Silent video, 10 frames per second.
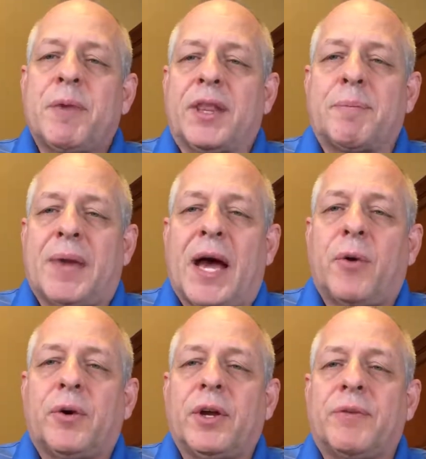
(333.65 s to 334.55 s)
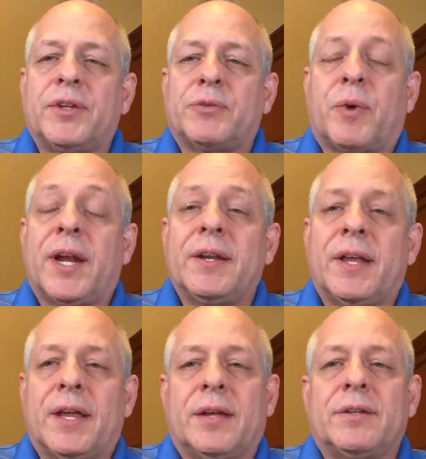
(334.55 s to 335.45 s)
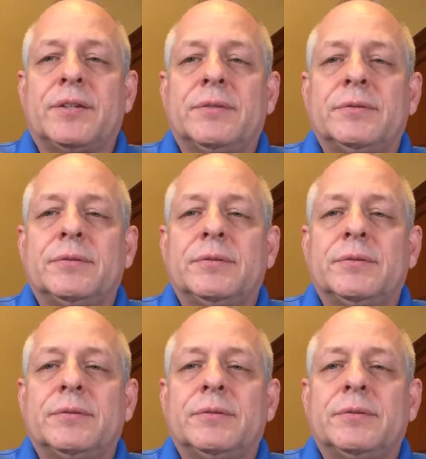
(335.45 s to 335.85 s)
by the power of his right hand?